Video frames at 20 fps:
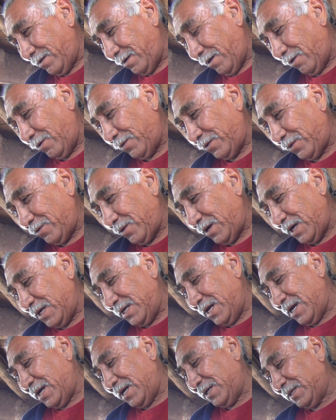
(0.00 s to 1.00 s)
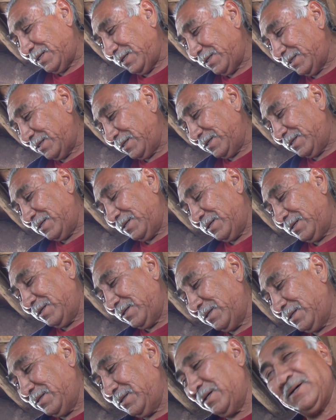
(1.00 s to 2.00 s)
Although I added
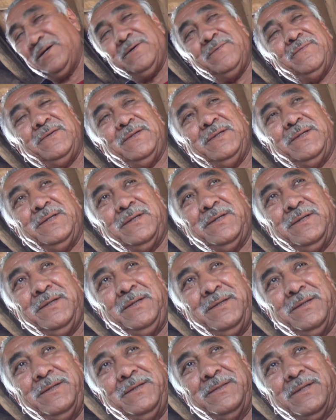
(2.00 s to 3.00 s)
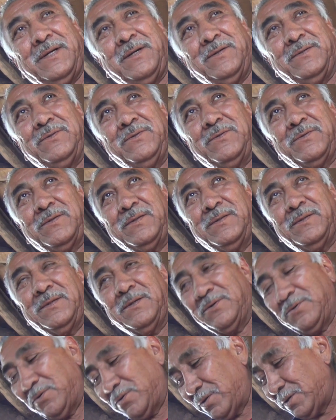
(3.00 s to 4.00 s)
the oven here, outdoor
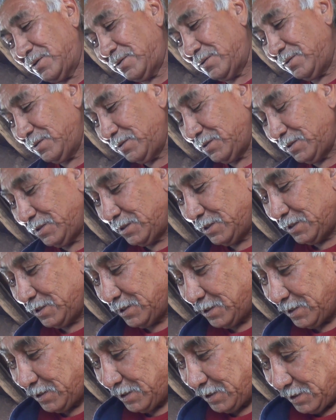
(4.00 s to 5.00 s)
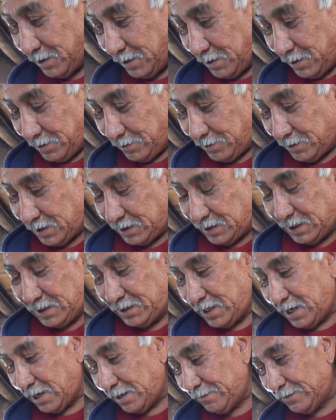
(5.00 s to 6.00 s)
horn. We
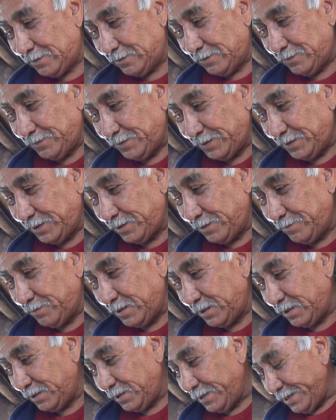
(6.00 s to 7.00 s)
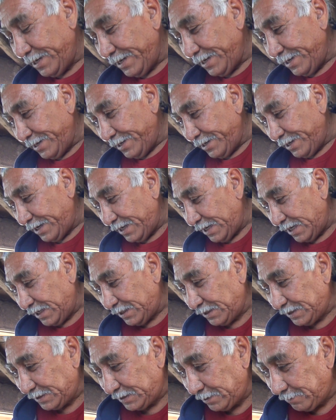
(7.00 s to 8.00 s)
didn't have it over there, but I
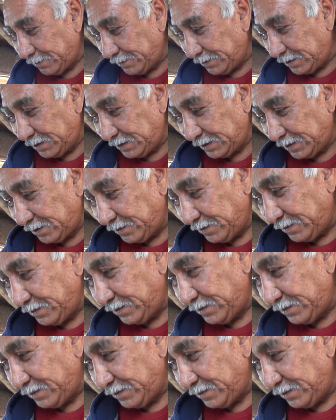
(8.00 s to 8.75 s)
added some of these other